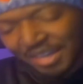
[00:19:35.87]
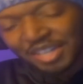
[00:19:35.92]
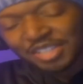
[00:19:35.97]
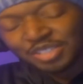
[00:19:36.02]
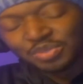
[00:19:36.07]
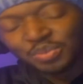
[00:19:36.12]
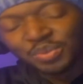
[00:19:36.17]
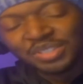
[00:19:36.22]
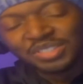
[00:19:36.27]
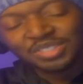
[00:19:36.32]

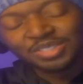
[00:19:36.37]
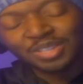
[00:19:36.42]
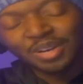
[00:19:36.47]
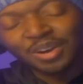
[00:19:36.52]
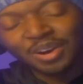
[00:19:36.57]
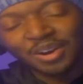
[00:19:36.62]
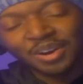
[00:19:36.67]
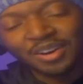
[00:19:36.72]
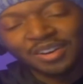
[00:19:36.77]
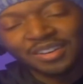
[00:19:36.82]
we
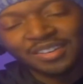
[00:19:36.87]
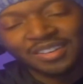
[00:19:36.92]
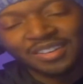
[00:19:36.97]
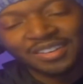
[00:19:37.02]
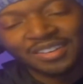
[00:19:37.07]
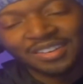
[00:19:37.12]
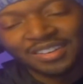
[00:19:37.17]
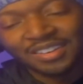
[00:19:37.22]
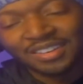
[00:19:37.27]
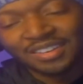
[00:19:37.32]

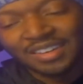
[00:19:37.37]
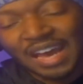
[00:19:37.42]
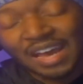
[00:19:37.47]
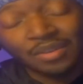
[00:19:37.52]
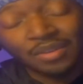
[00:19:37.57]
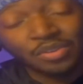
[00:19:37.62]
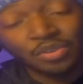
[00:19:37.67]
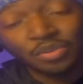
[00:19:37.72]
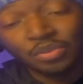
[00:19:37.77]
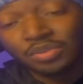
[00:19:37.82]
saw I don't
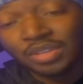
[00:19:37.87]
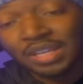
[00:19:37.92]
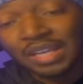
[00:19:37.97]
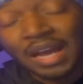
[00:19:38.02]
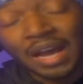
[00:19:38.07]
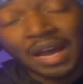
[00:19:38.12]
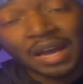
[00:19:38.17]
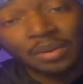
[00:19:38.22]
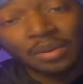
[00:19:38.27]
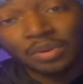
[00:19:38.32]
know who the
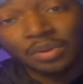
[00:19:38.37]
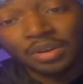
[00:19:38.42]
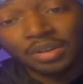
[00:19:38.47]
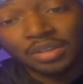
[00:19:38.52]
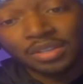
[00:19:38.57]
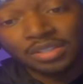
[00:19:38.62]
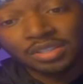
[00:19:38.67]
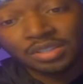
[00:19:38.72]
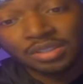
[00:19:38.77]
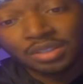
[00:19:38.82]
guy
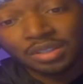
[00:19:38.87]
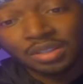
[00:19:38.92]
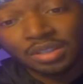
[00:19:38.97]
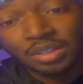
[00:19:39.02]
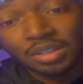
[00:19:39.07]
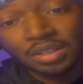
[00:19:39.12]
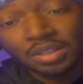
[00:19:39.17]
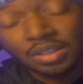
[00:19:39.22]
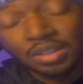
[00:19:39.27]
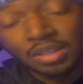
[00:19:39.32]
was
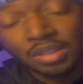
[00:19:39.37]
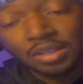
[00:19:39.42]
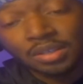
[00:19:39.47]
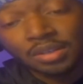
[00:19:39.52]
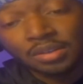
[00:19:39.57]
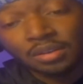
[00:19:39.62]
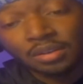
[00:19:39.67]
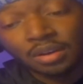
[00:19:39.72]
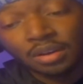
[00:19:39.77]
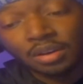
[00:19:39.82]

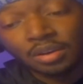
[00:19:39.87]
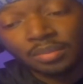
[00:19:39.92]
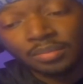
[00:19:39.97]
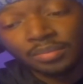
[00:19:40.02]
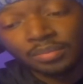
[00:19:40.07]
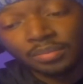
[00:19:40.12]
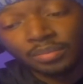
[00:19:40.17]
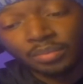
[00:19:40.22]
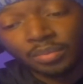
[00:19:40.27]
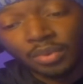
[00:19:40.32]

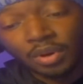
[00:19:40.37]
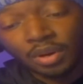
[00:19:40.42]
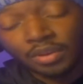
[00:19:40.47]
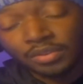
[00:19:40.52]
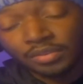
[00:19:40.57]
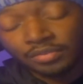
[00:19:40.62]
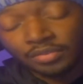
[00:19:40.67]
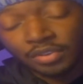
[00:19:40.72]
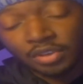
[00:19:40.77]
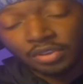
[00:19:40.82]
on the
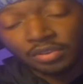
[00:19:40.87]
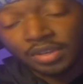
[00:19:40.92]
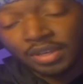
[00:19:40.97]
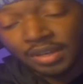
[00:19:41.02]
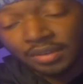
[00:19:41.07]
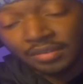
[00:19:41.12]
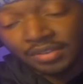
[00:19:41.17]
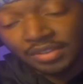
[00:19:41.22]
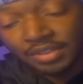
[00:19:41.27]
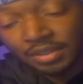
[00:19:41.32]
phone and
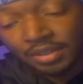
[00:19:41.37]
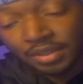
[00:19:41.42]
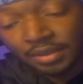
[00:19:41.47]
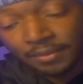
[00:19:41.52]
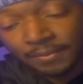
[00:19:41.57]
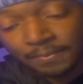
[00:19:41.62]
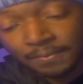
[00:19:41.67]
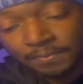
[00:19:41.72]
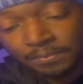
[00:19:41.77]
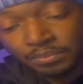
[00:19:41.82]
everything,
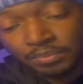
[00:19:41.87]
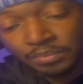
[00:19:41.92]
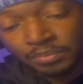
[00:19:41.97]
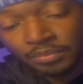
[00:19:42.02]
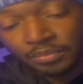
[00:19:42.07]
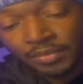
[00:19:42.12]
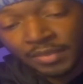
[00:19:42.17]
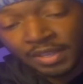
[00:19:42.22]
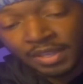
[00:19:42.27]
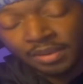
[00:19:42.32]

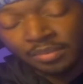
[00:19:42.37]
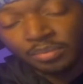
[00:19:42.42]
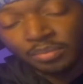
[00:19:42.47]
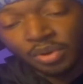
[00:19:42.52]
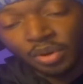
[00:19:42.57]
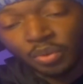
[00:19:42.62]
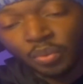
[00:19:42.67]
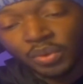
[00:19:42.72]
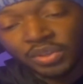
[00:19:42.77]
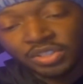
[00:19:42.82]
but
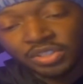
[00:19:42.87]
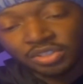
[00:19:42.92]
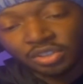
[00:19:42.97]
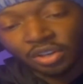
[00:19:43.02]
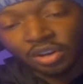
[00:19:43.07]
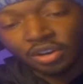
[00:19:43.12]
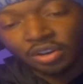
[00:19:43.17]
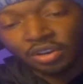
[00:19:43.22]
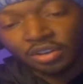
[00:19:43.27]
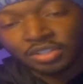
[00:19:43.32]
we
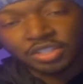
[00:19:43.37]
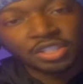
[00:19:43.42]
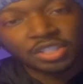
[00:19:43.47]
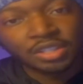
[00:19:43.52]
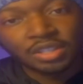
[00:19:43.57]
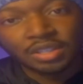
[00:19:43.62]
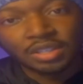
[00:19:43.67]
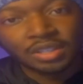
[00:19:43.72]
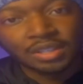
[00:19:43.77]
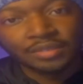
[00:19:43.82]
saw she
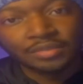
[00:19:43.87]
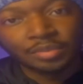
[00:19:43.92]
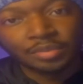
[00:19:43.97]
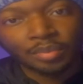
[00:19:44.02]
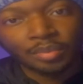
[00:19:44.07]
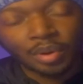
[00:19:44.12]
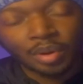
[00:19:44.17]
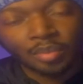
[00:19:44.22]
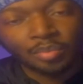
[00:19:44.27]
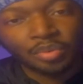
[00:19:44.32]
couldn't even
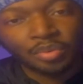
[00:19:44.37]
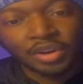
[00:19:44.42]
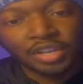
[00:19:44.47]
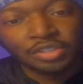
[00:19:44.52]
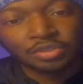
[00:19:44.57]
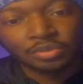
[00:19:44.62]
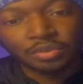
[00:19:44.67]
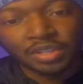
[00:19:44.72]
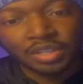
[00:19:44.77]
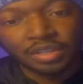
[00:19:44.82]

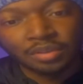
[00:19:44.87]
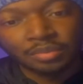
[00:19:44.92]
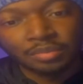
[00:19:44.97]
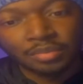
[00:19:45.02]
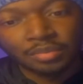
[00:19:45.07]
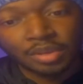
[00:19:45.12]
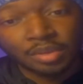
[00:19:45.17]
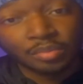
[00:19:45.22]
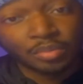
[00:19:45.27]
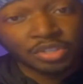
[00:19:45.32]
appraisal him,
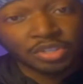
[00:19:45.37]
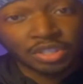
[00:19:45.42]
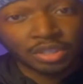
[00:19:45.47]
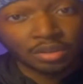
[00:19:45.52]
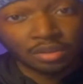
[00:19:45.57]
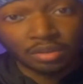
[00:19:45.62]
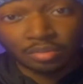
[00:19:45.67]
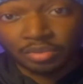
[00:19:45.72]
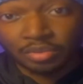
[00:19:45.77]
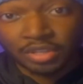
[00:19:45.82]
but she could
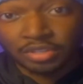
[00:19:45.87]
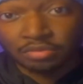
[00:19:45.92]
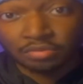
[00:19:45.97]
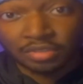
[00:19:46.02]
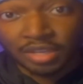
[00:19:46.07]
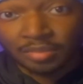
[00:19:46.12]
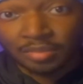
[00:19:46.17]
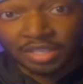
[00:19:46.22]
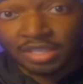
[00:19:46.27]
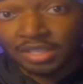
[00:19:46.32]
appraisal
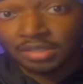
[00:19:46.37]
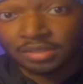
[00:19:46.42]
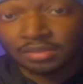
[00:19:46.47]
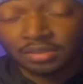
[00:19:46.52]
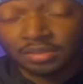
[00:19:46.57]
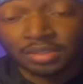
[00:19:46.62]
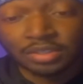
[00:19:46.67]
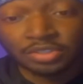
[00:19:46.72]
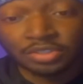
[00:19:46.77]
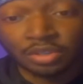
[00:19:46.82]
them
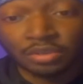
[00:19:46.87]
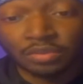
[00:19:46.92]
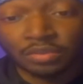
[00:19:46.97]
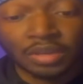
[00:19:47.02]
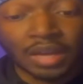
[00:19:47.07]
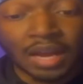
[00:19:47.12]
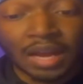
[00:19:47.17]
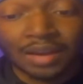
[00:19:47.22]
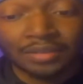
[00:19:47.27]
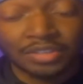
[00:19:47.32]
easily. So
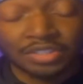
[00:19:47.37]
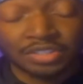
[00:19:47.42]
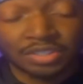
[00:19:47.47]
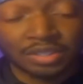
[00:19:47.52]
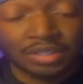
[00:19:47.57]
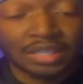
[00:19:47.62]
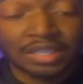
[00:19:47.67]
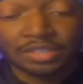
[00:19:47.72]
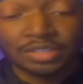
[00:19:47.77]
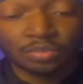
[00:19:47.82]
obviously
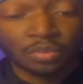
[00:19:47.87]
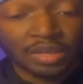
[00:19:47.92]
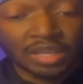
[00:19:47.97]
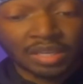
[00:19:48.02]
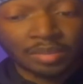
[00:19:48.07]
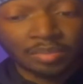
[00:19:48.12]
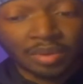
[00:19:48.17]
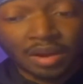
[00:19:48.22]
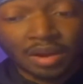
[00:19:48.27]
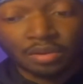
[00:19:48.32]
he's way
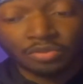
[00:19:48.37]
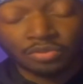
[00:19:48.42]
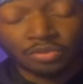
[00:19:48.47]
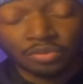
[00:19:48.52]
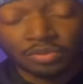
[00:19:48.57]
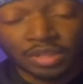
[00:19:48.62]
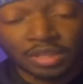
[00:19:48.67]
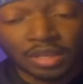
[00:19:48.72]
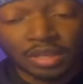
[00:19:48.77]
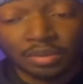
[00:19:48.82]
powerful
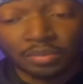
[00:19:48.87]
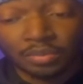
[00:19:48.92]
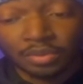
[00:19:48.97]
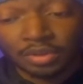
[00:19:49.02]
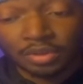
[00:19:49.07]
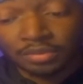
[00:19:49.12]
than they were.